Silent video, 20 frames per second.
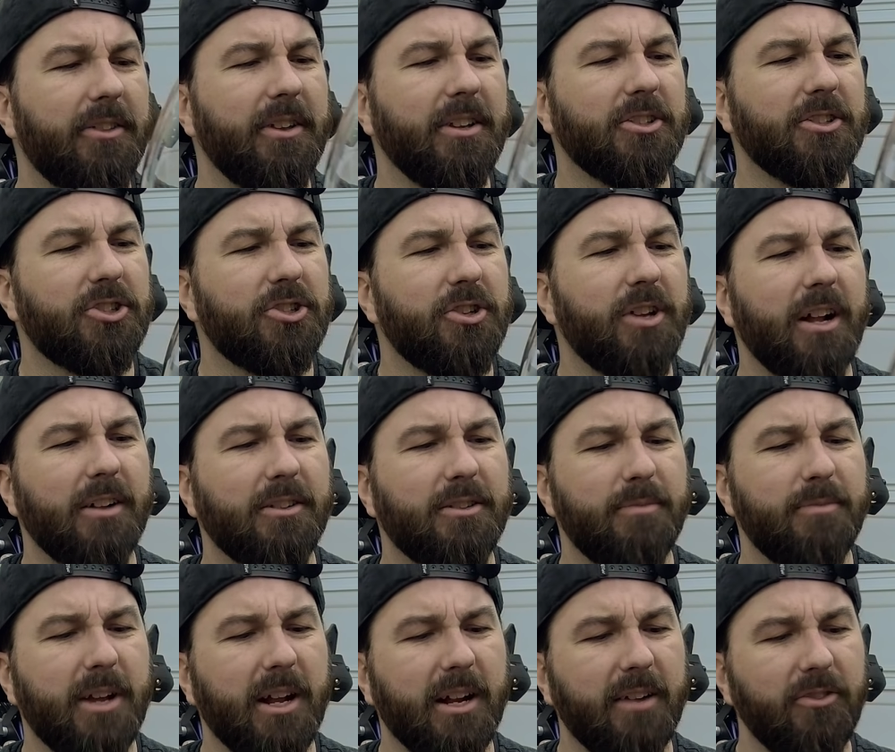thing that stood out
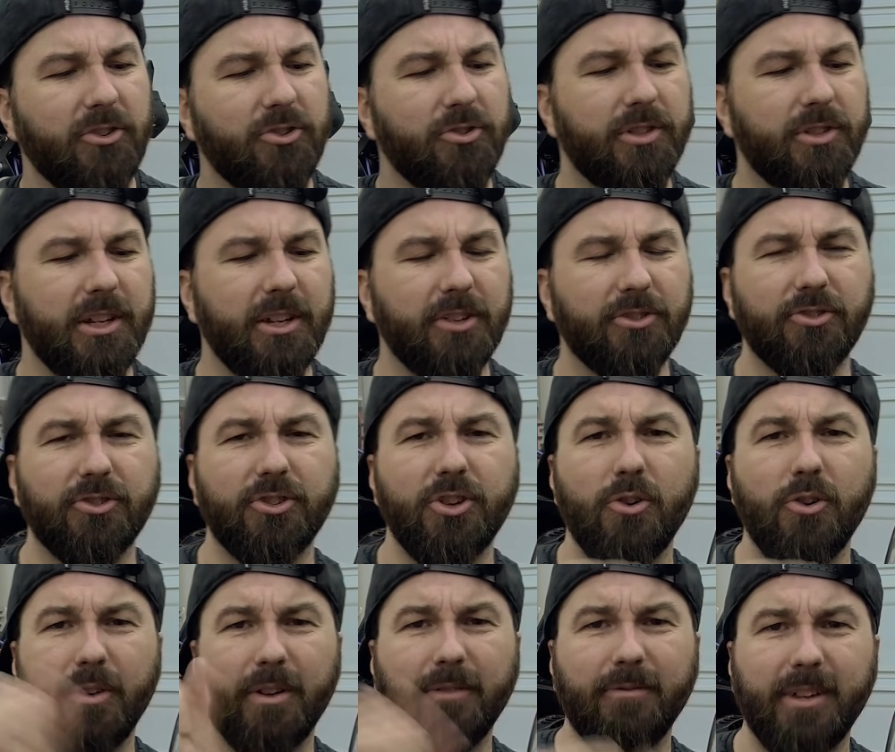to me kind of interesting is there's
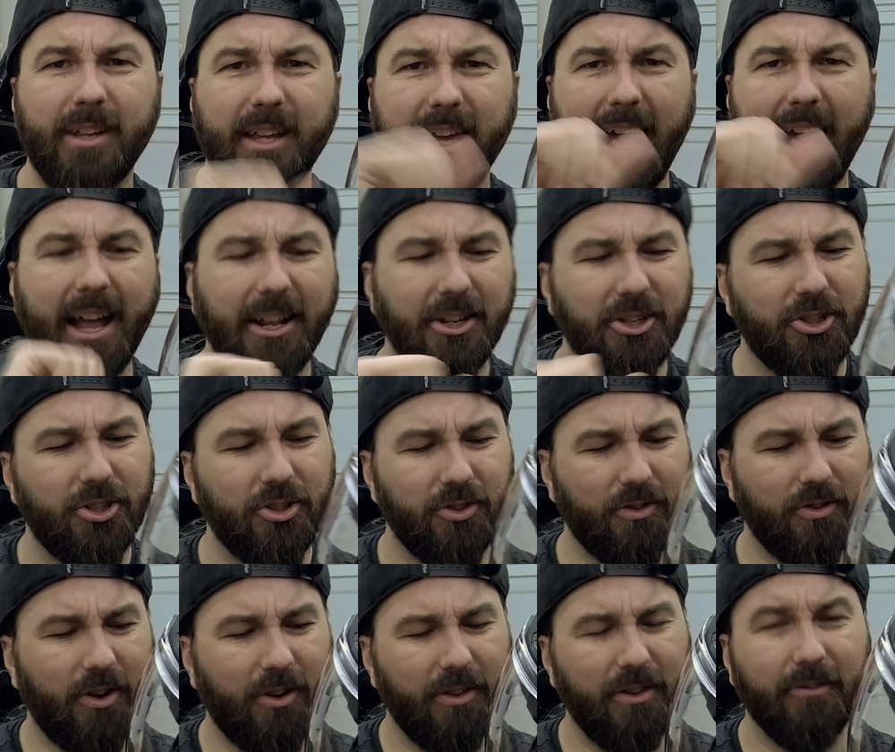no catch
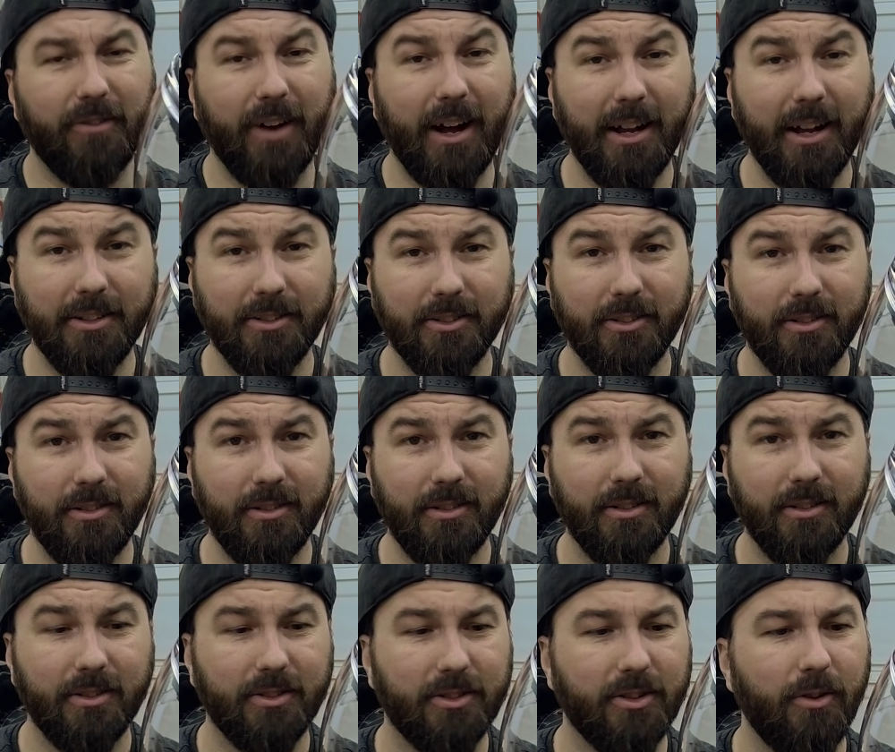on the
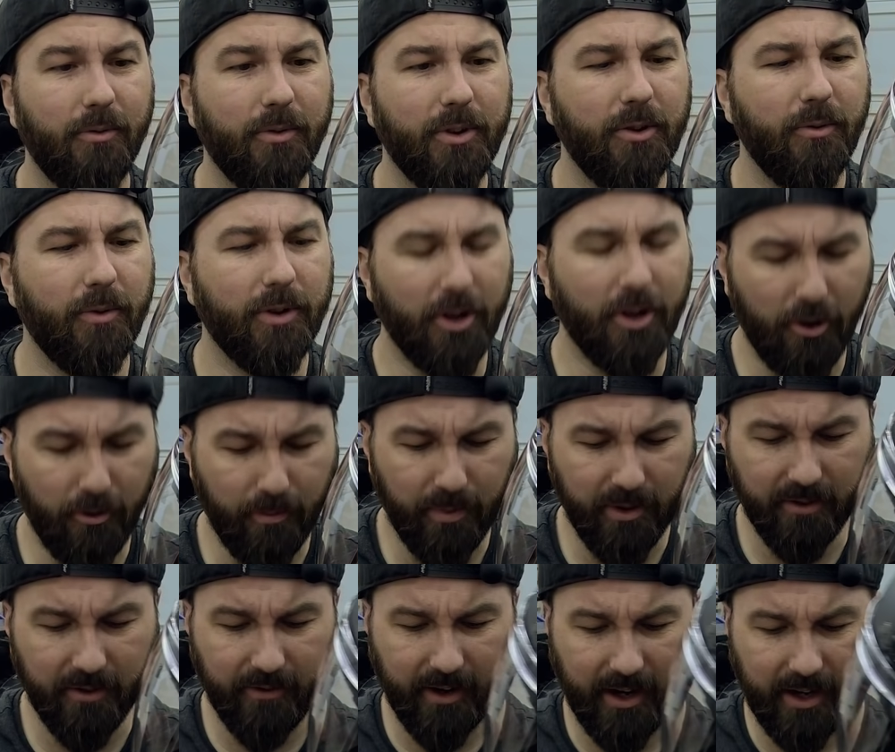visor. So when you want to
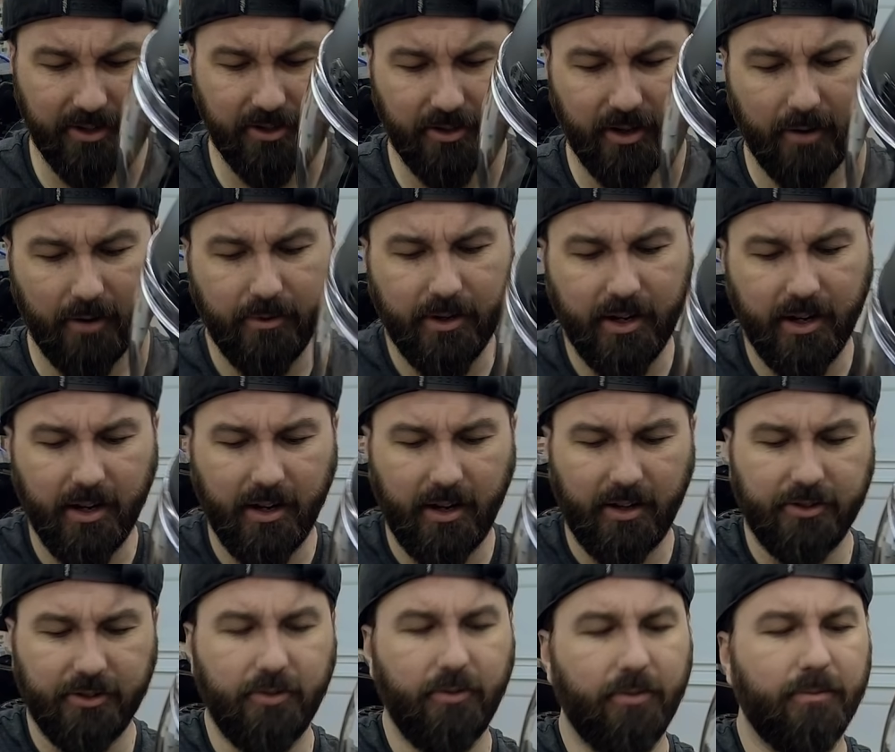open the visor, I would,
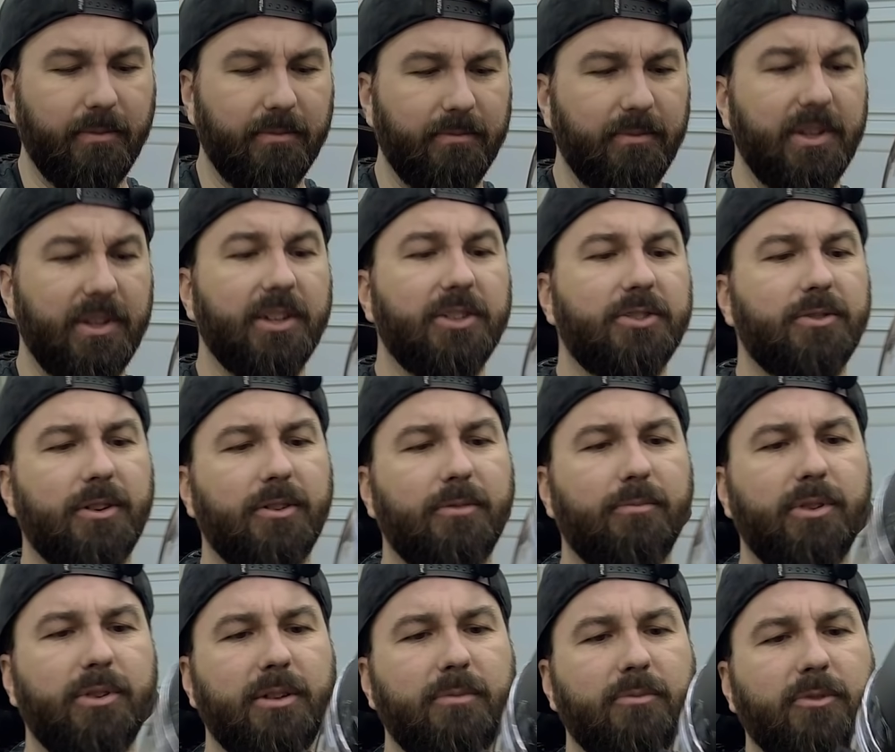I'll do it with this so I don't
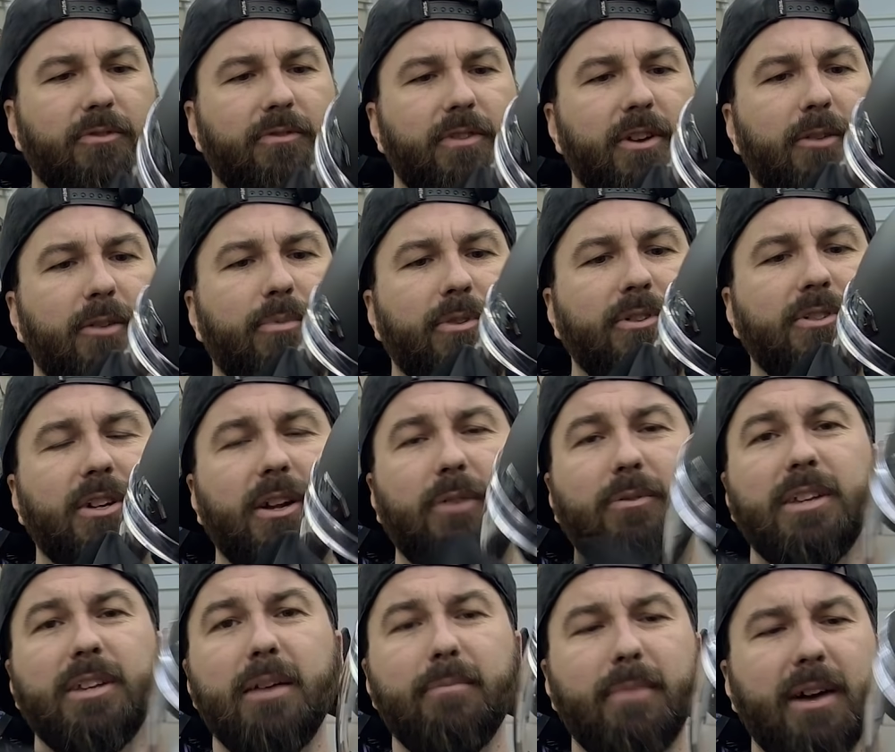put any more fingerprints on. I
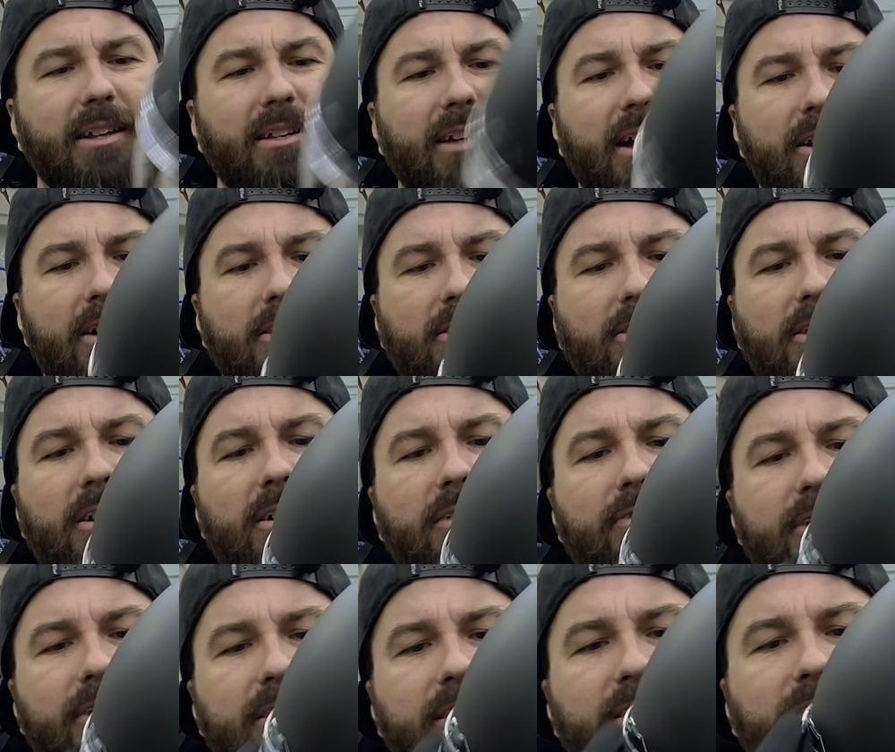would take my entire glove
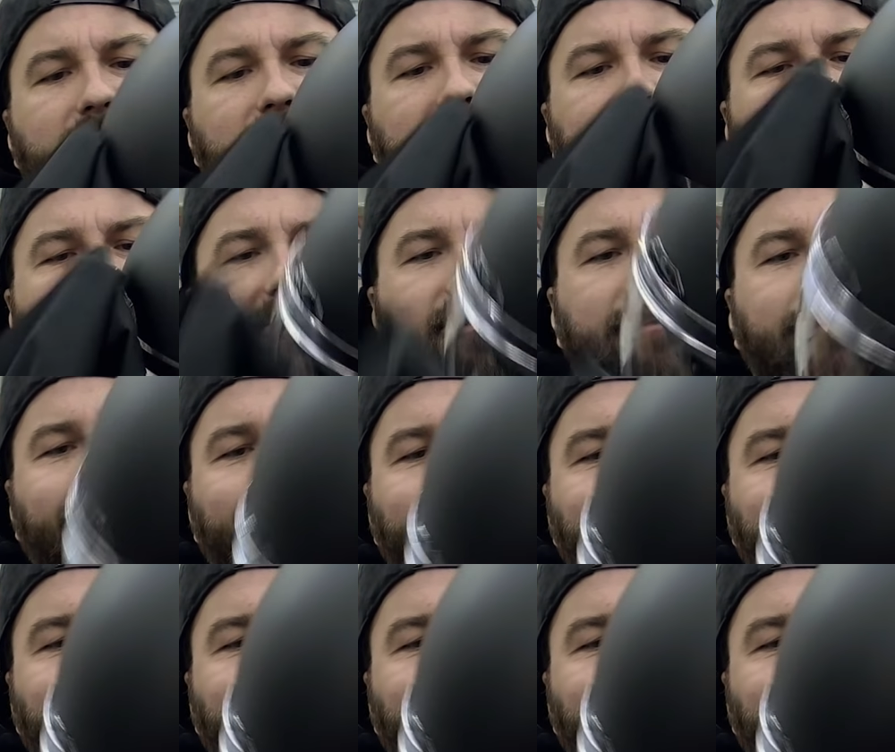and then kind of